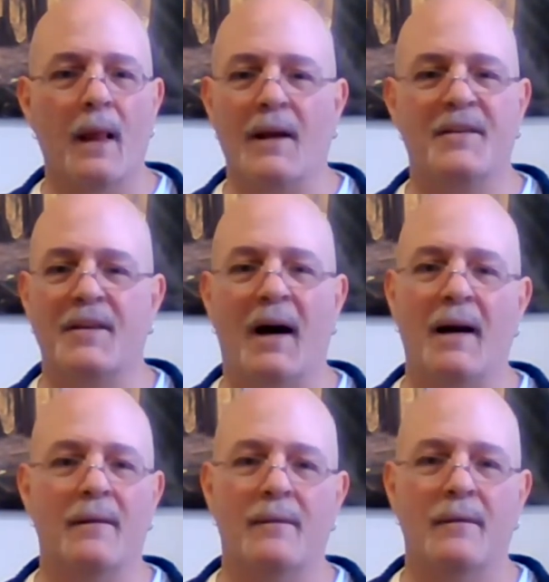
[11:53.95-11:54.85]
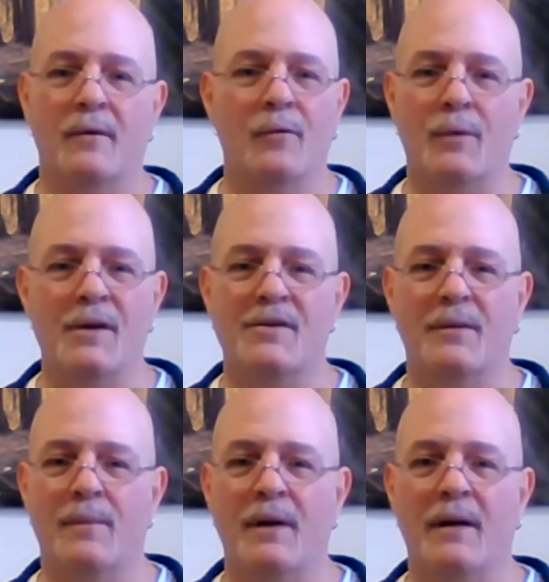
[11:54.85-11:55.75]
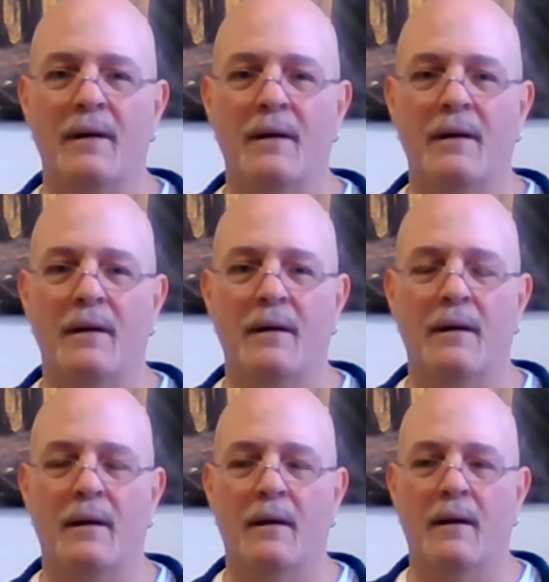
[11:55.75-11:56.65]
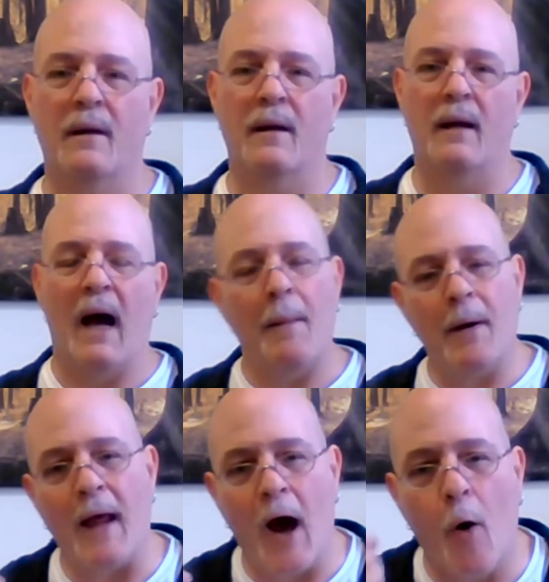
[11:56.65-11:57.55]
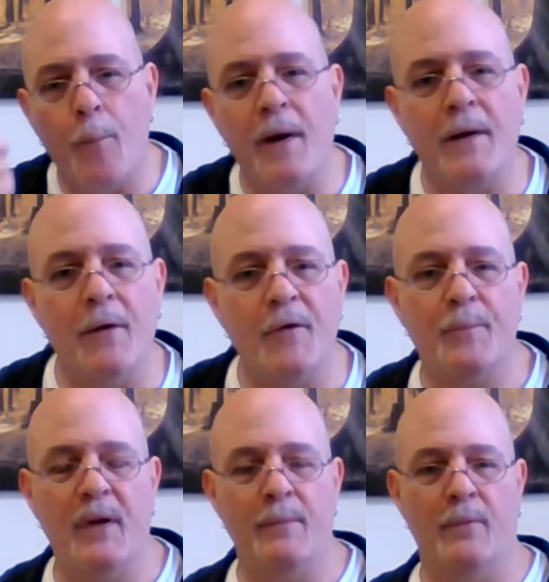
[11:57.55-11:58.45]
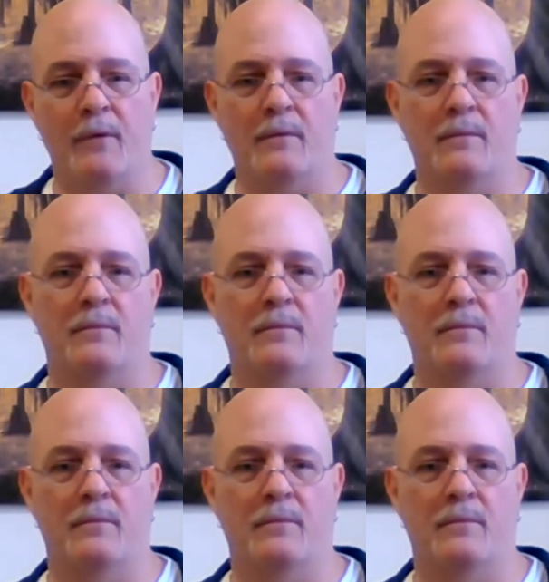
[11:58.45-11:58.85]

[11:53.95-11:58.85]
it's not who we should be. How about helping those people?